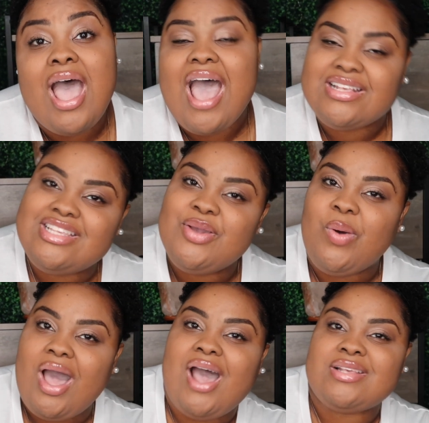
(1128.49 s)
I see
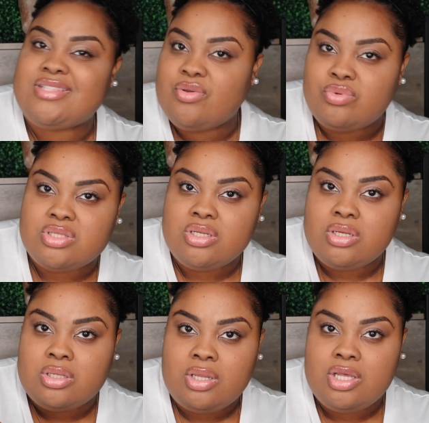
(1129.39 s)
why I stick with the
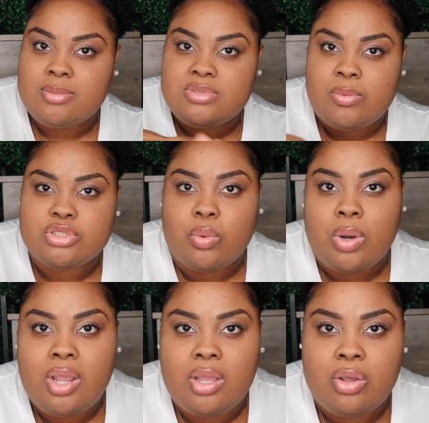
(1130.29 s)
little clubs that was
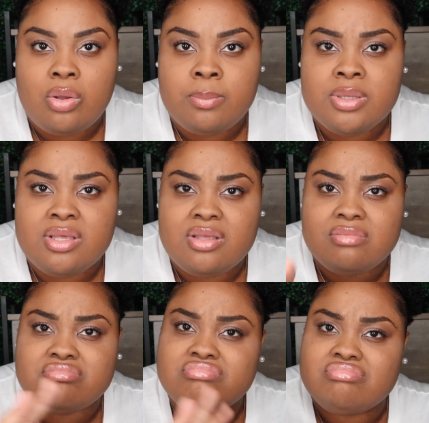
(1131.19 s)
around, but
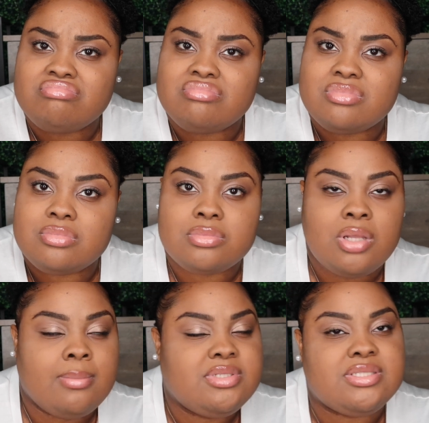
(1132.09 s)

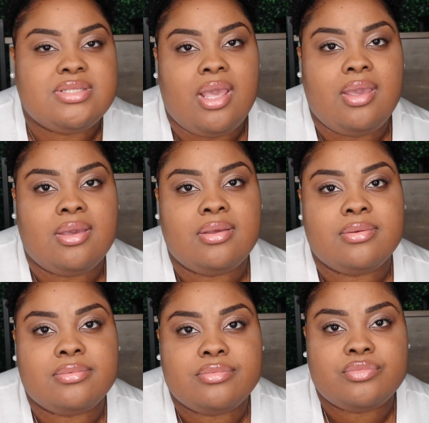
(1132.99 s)
I'm just
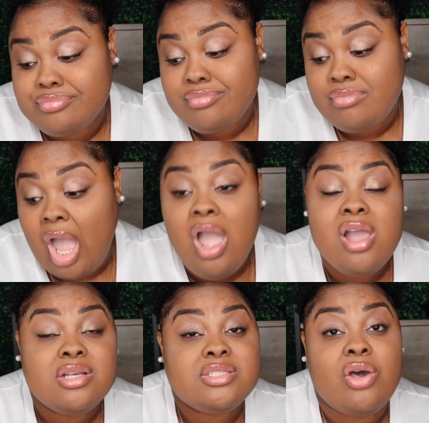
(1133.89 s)
saying.
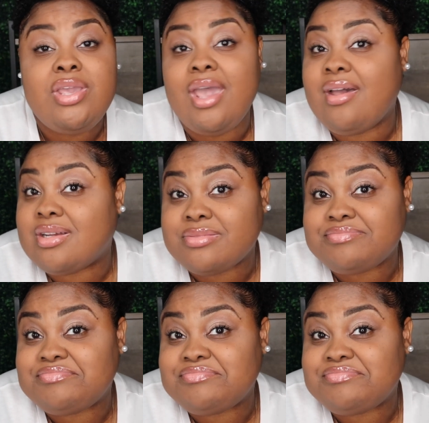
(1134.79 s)
So yeah,